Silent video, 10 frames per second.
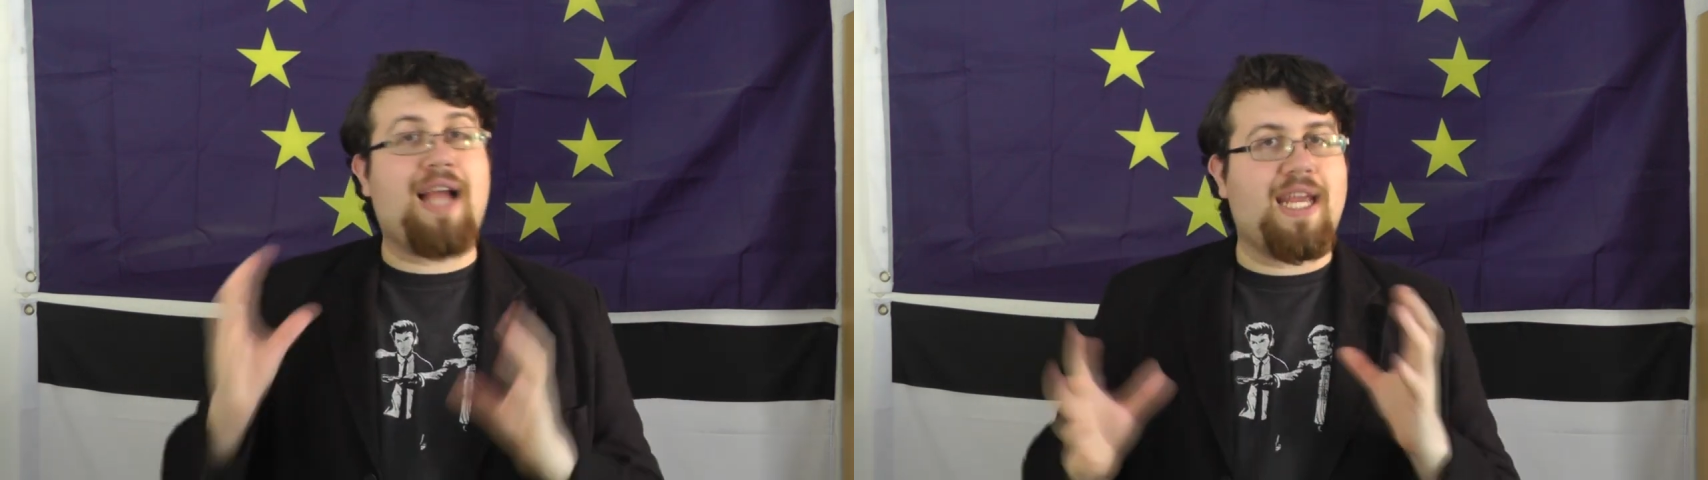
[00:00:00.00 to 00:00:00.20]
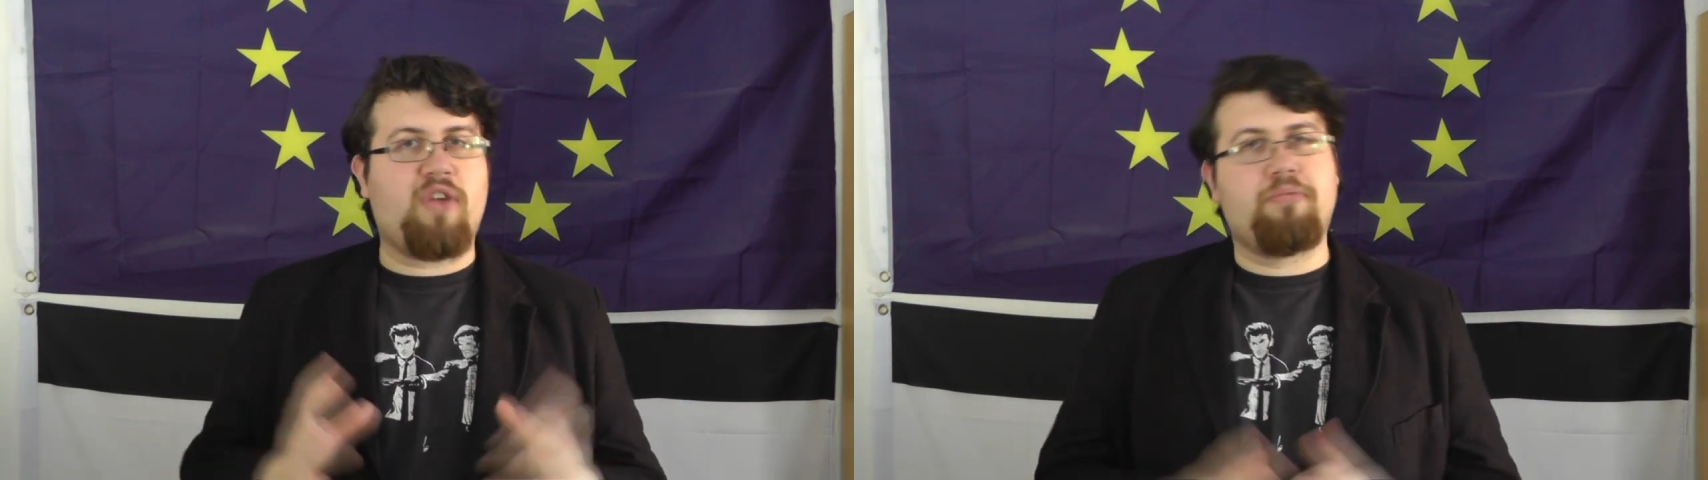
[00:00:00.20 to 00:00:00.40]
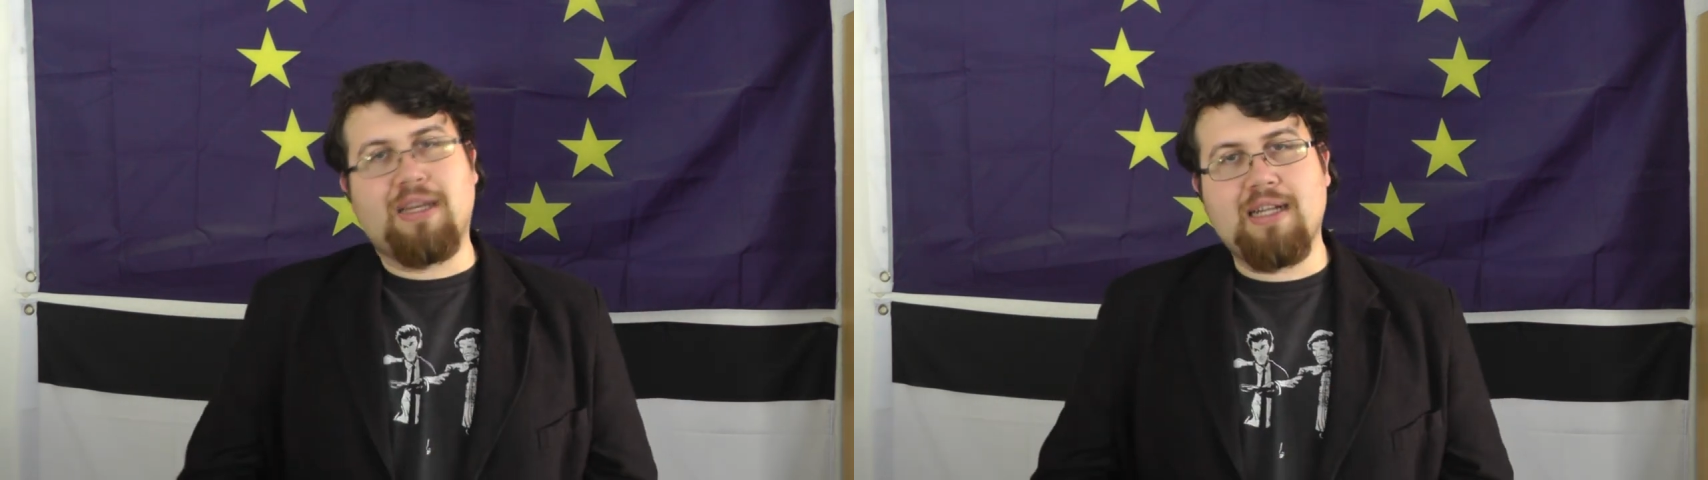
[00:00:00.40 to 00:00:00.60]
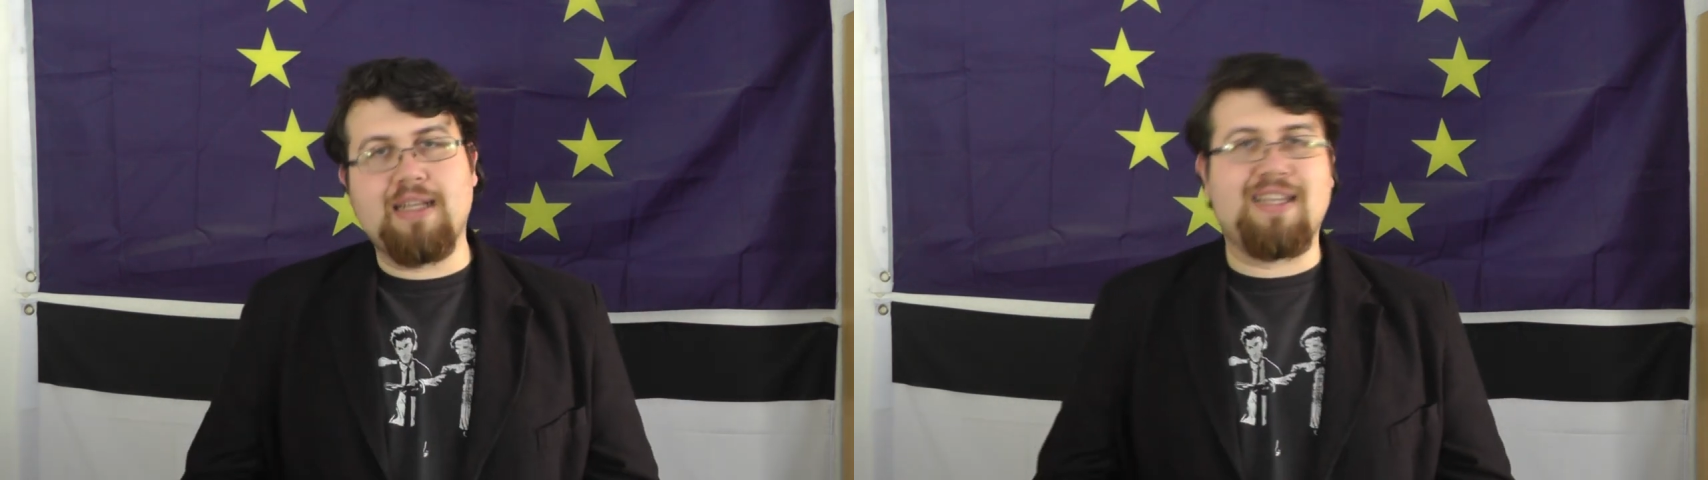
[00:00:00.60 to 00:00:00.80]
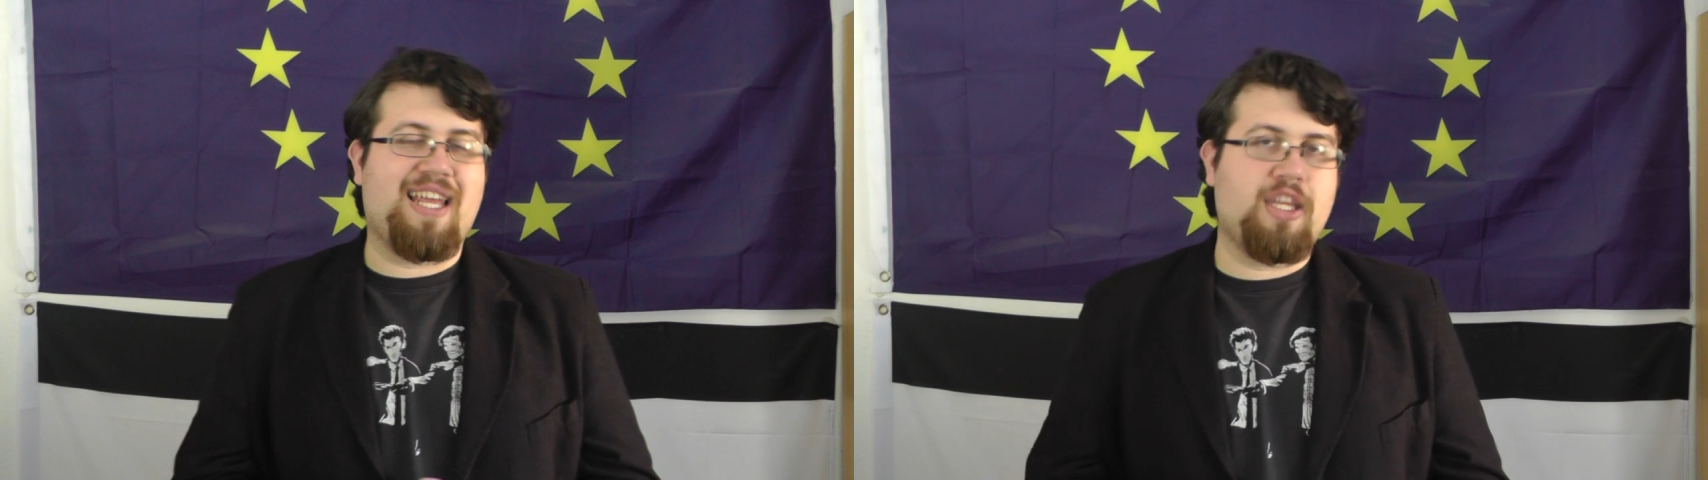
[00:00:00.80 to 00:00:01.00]
kind of metal
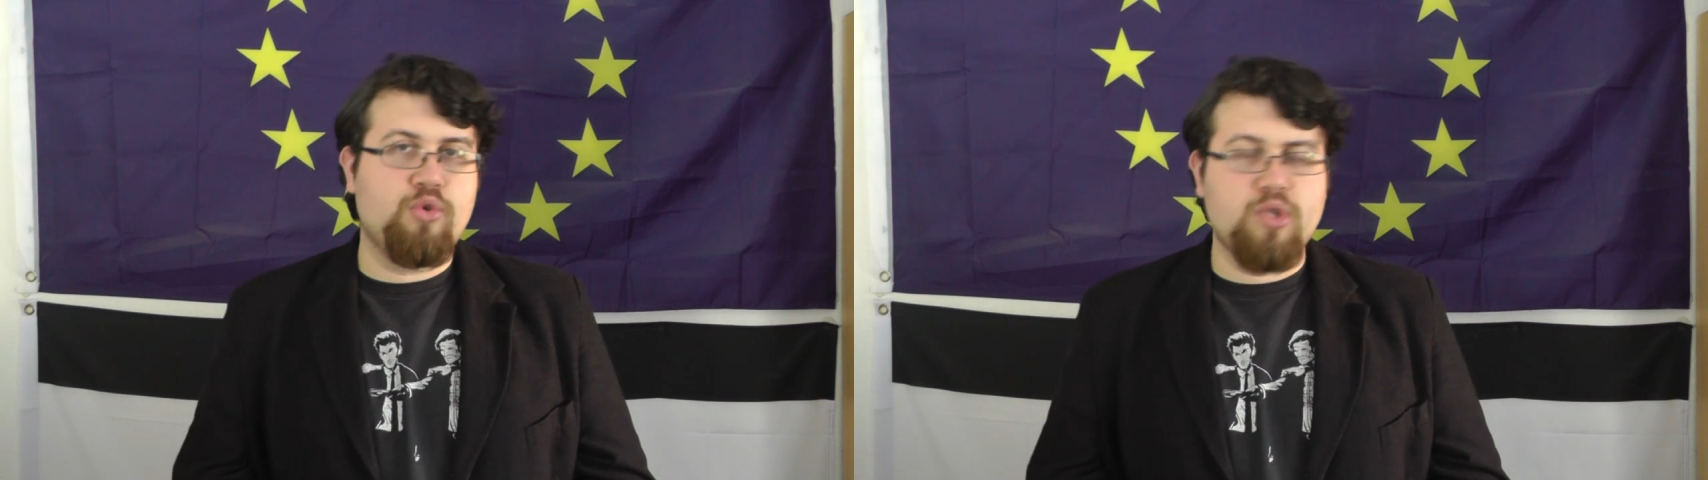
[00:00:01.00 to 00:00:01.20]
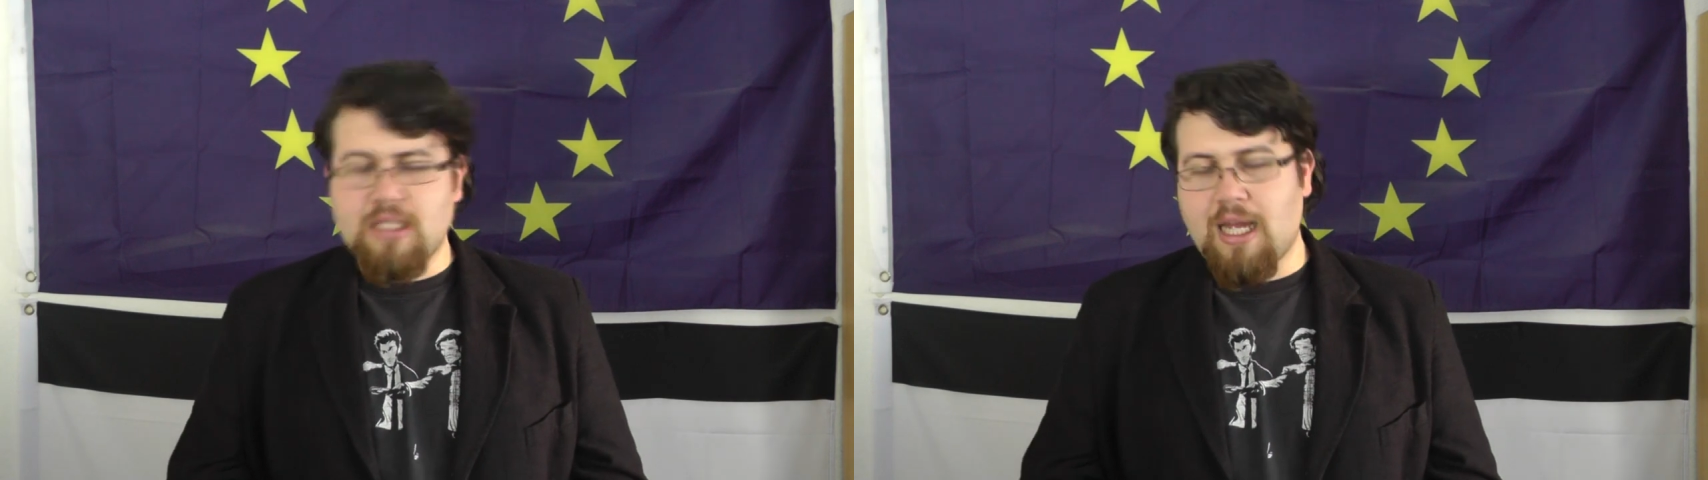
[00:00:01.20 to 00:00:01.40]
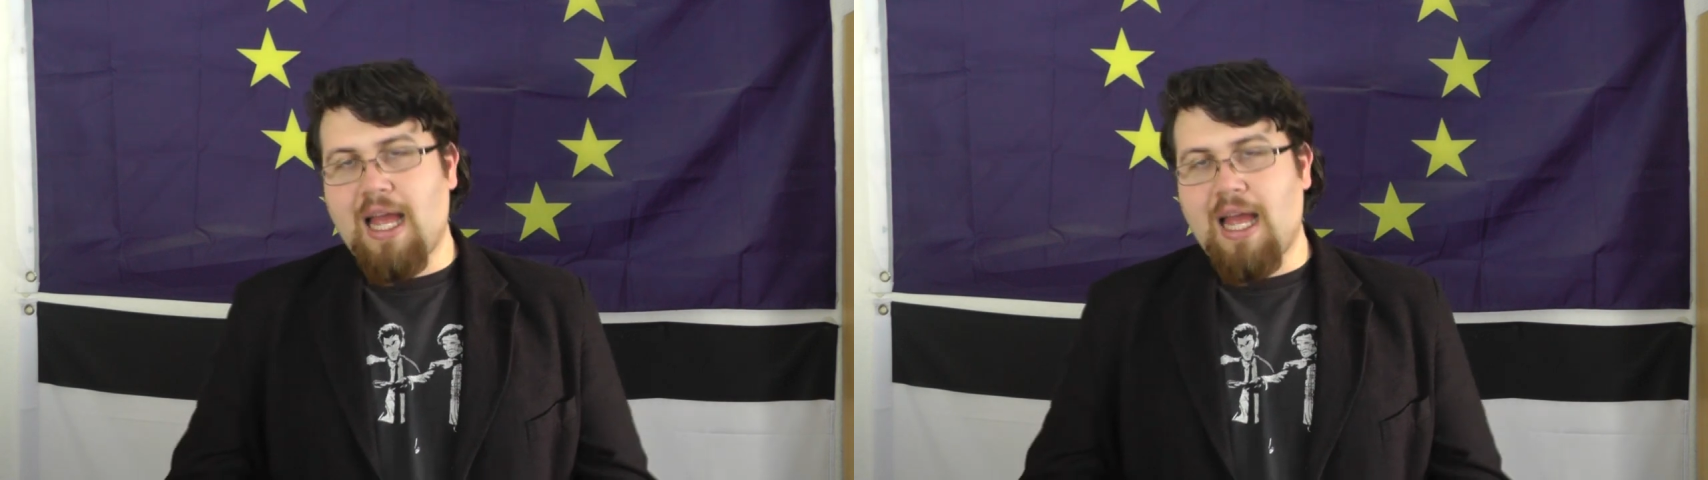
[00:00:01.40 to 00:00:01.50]
they used,